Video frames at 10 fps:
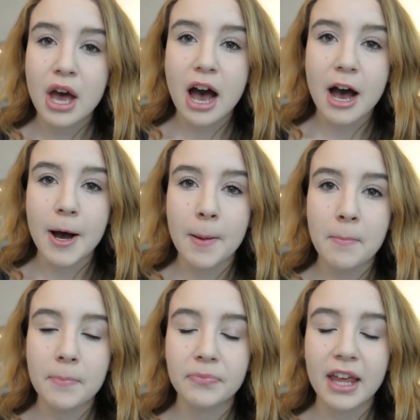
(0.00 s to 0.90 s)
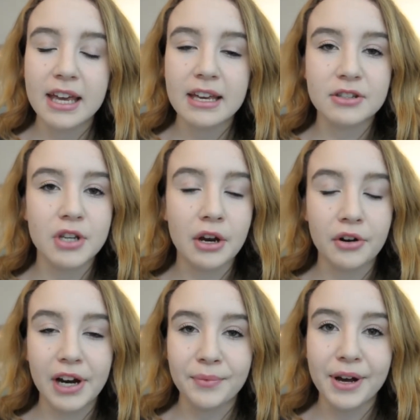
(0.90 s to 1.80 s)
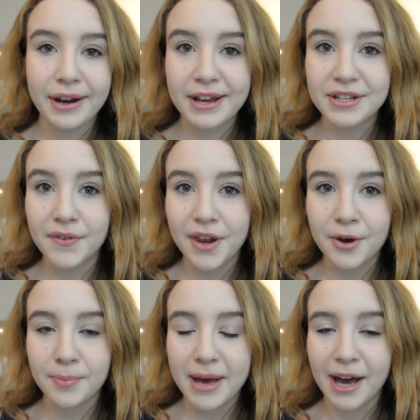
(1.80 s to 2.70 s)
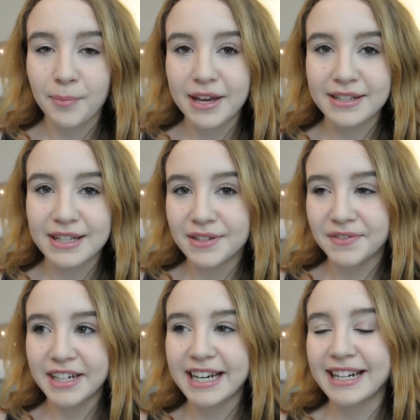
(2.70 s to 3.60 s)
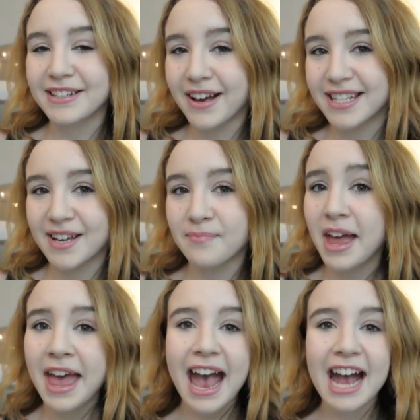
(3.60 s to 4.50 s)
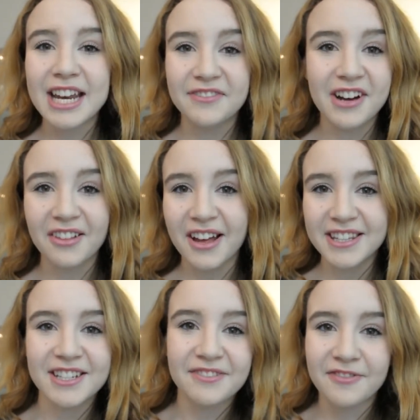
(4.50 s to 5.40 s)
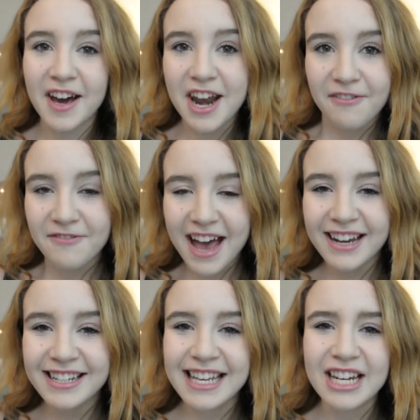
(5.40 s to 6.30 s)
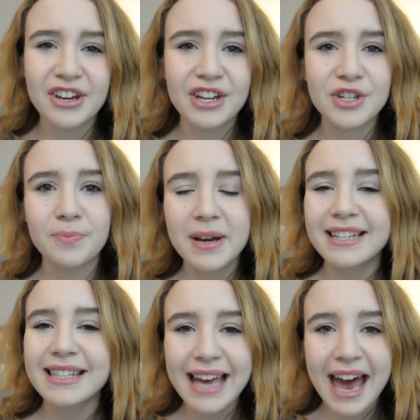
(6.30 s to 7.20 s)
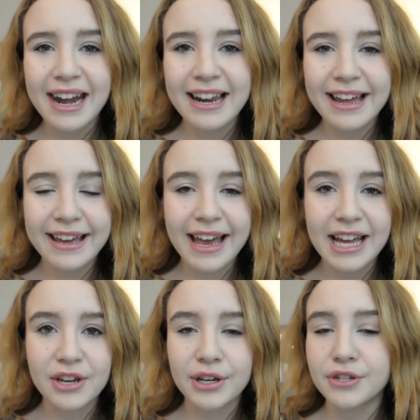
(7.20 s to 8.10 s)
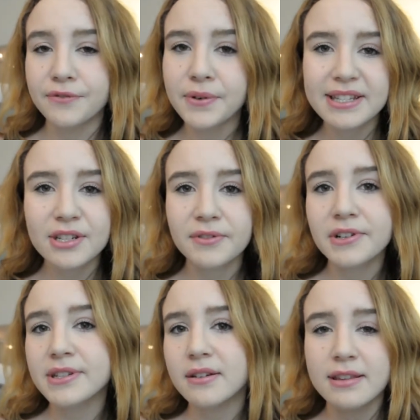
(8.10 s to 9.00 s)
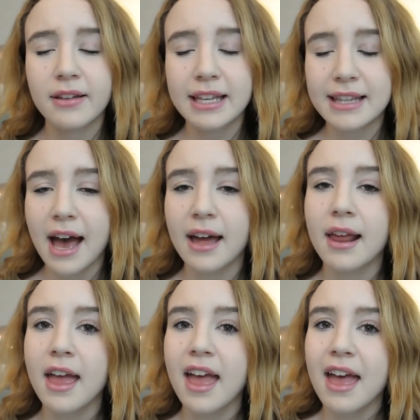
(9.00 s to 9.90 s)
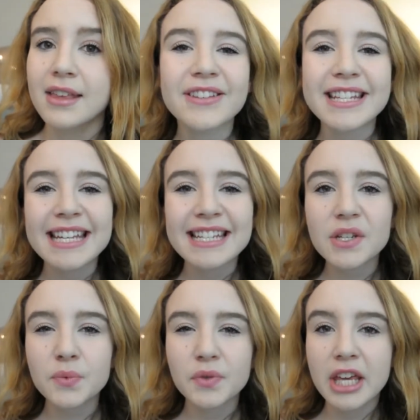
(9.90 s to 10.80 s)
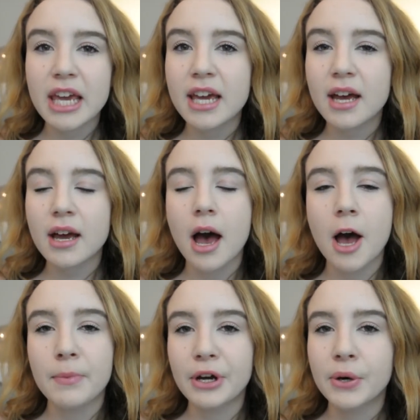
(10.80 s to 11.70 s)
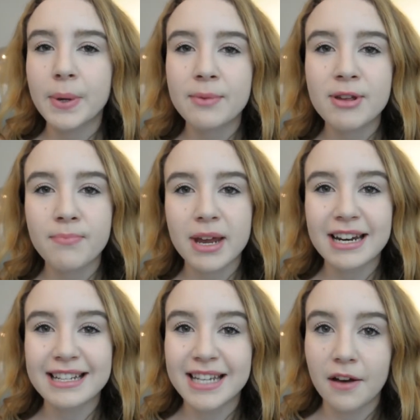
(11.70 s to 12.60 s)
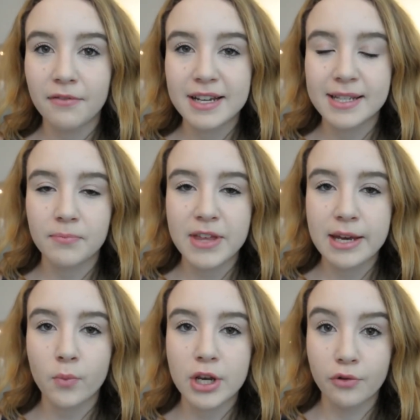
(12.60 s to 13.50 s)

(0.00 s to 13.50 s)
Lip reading: a great one is VideoPad because it's free and it's awesome, and you've got lots of fun effects, and you can do basic editing, and you can do voiceovers and everything like that. So this isn't really equipment, but it is definitely something when